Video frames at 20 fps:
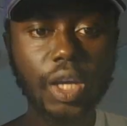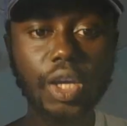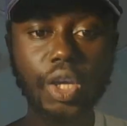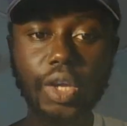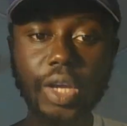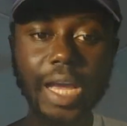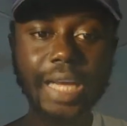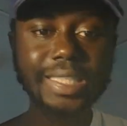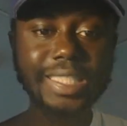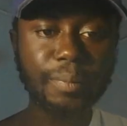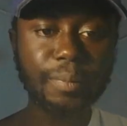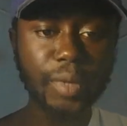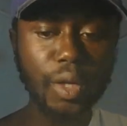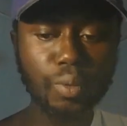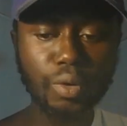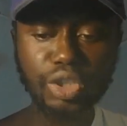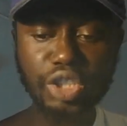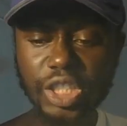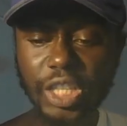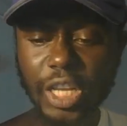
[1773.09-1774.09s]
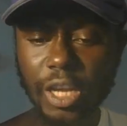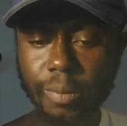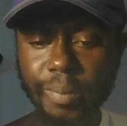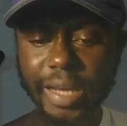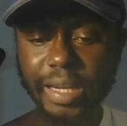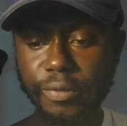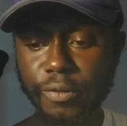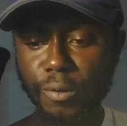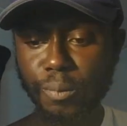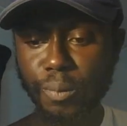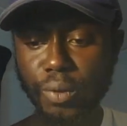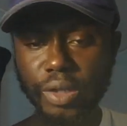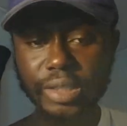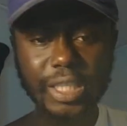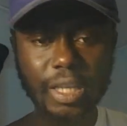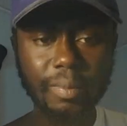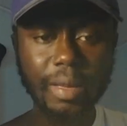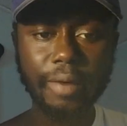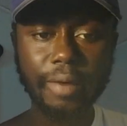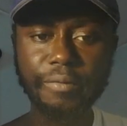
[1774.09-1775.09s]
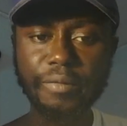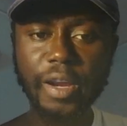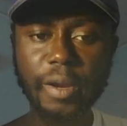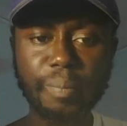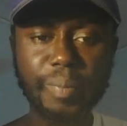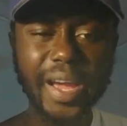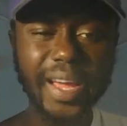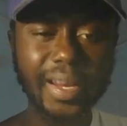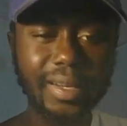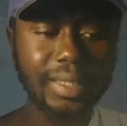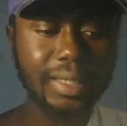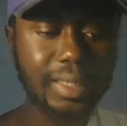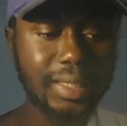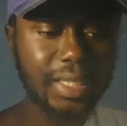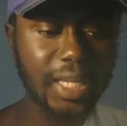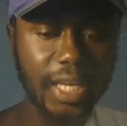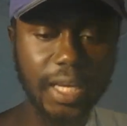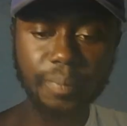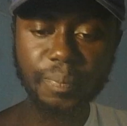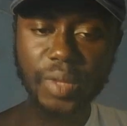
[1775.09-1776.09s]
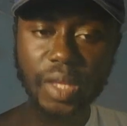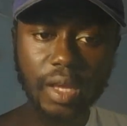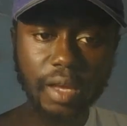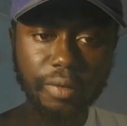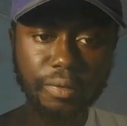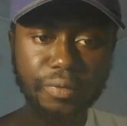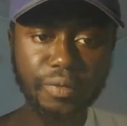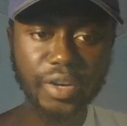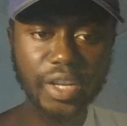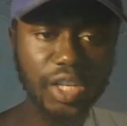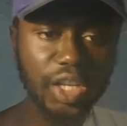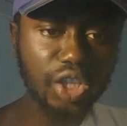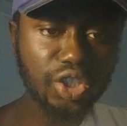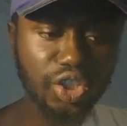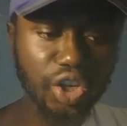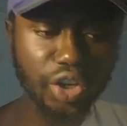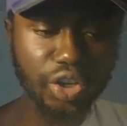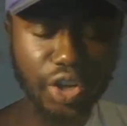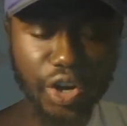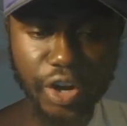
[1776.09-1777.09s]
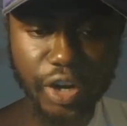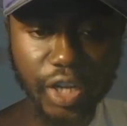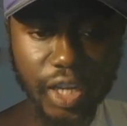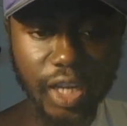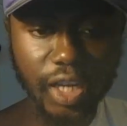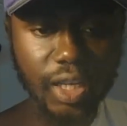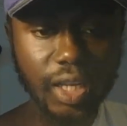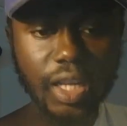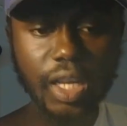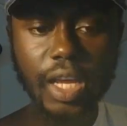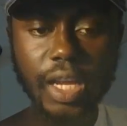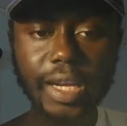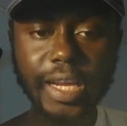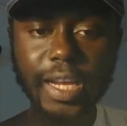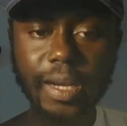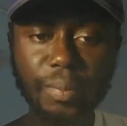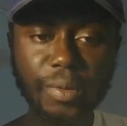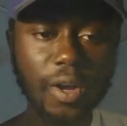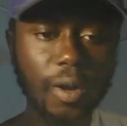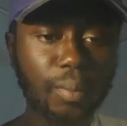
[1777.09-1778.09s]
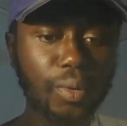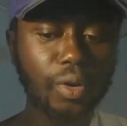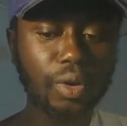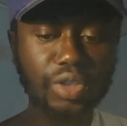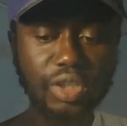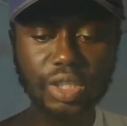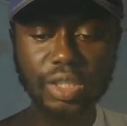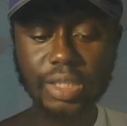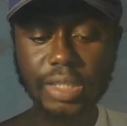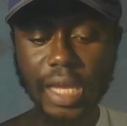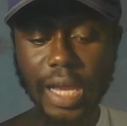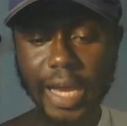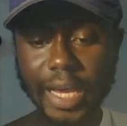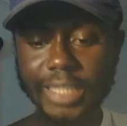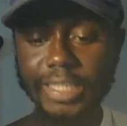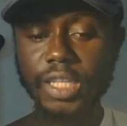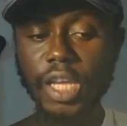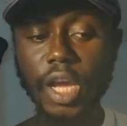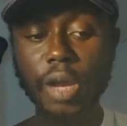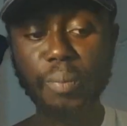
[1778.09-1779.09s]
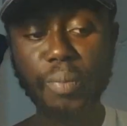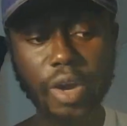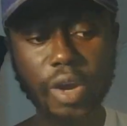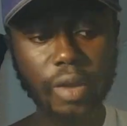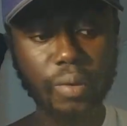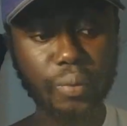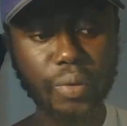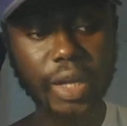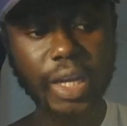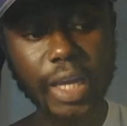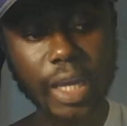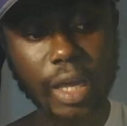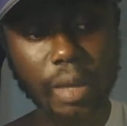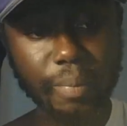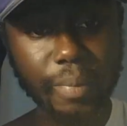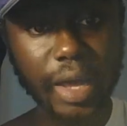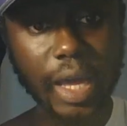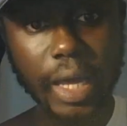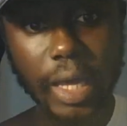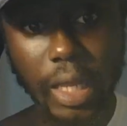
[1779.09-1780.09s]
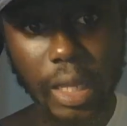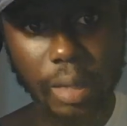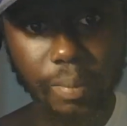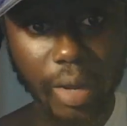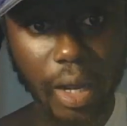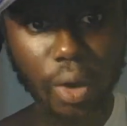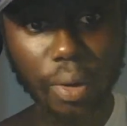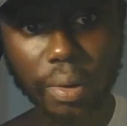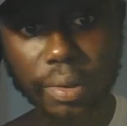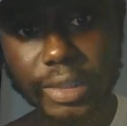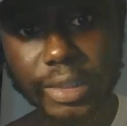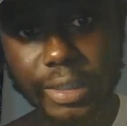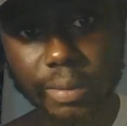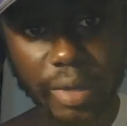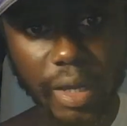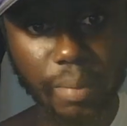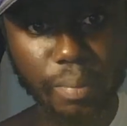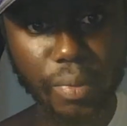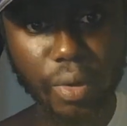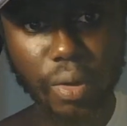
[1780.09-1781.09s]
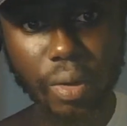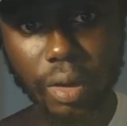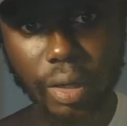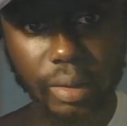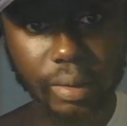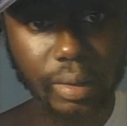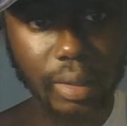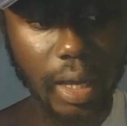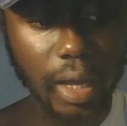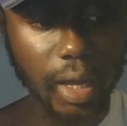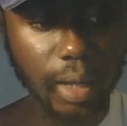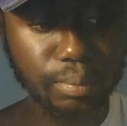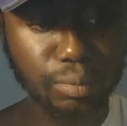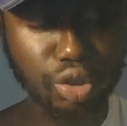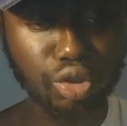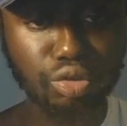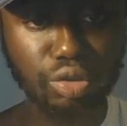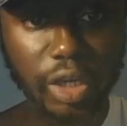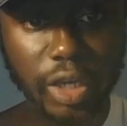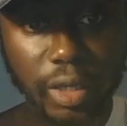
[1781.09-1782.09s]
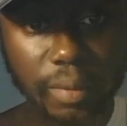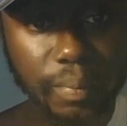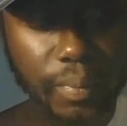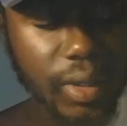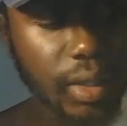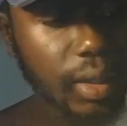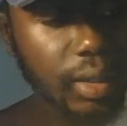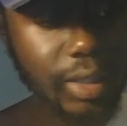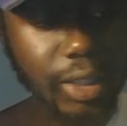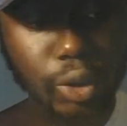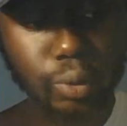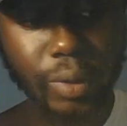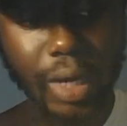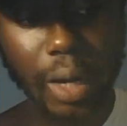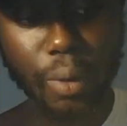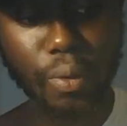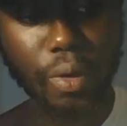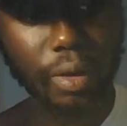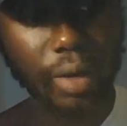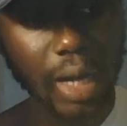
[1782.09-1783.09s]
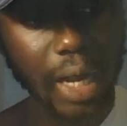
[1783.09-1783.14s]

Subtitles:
You guys, let me know what you think about the football team. I'm very proud of this team. Free DJ Durkin, let him come coach these guys. But really, in my ultimate Maryland dream, this is what I want.